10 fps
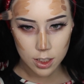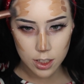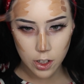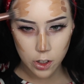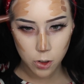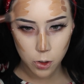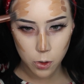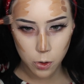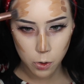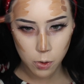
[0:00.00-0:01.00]

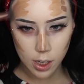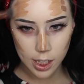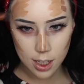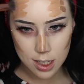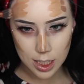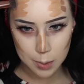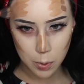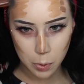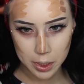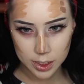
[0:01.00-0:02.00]
So I got 6
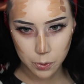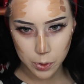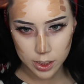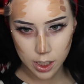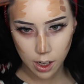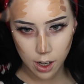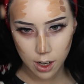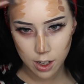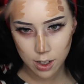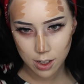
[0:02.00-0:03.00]
more weeks of winter.
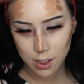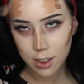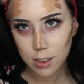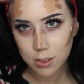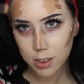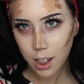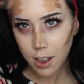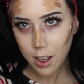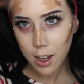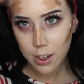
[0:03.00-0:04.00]

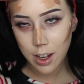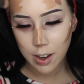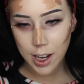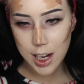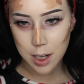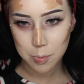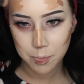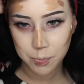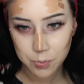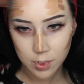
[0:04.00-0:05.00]
Now
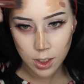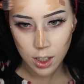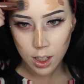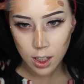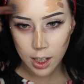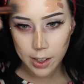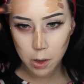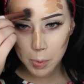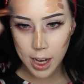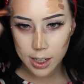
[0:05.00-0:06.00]
I
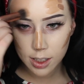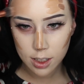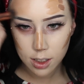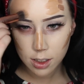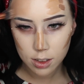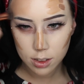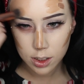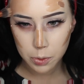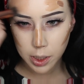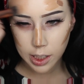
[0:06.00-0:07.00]
go back
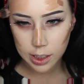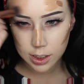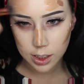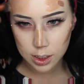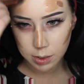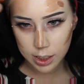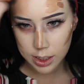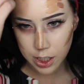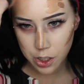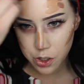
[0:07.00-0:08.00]
to work in 6 weeks
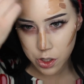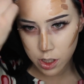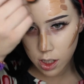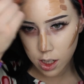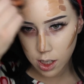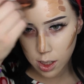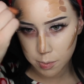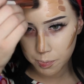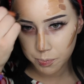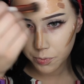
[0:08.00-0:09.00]
ish,
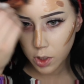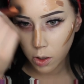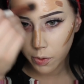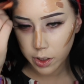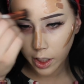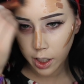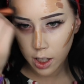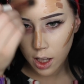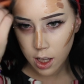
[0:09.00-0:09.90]
hopefully.